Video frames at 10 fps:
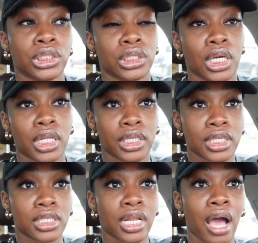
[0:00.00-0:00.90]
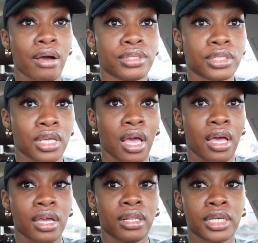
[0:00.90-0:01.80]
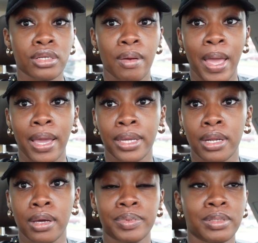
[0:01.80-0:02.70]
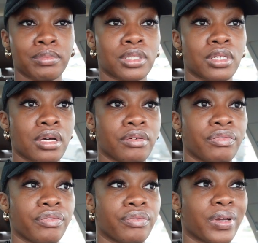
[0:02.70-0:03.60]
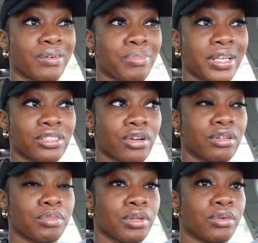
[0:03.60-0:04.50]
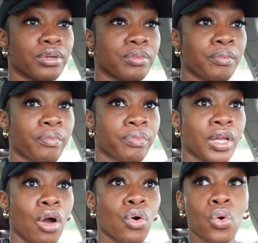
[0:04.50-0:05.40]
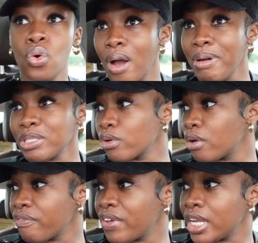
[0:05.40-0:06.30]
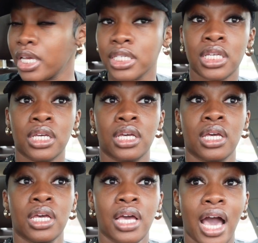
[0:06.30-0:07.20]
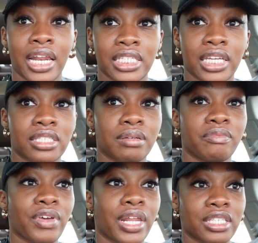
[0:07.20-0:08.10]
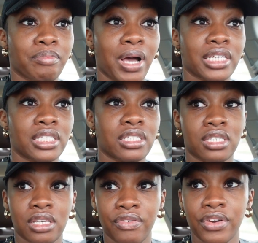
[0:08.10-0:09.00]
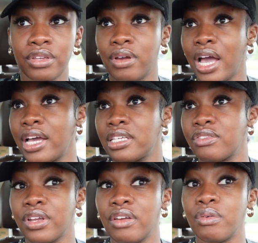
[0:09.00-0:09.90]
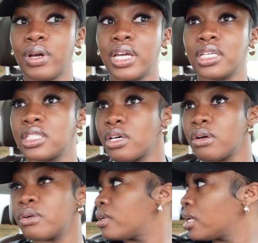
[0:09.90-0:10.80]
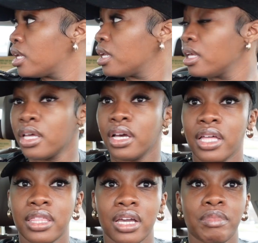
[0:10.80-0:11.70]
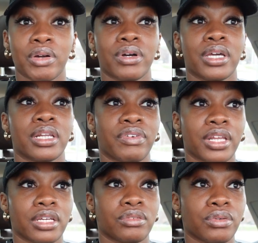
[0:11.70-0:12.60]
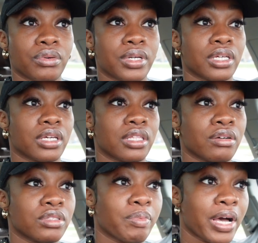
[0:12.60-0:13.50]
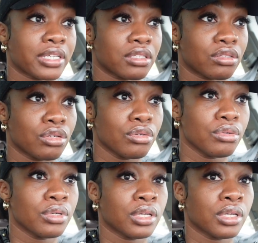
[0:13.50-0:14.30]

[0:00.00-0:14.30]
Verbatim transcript: Yeah, let's get to the house and let's start packing up some stuff. We're gonna probably start in the beauty room. Ooh, I might as well go to FedEx. I need to get some FedEx boxes for you guys for giveaway. So I think I'm gonna go ahead and FedEx real quick and get those boxes too.